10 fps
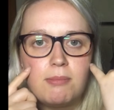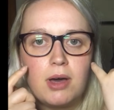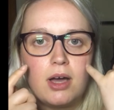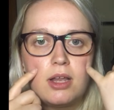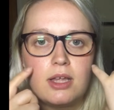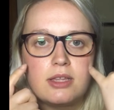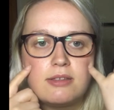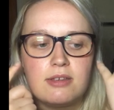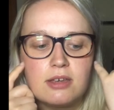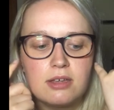highlight
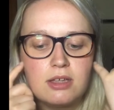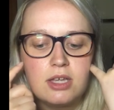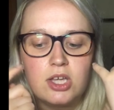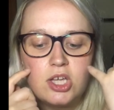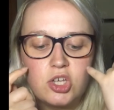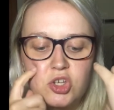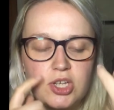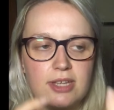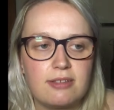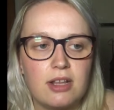your
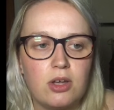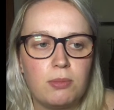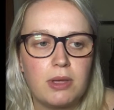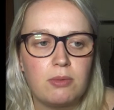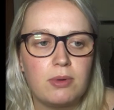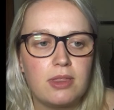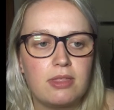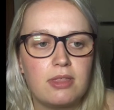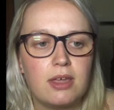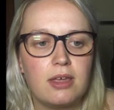cheeks a little bit with
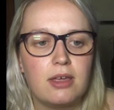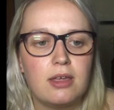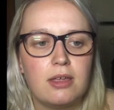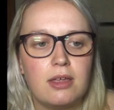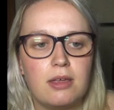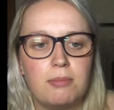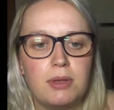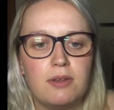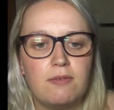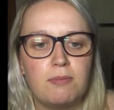a
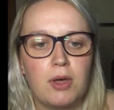bit of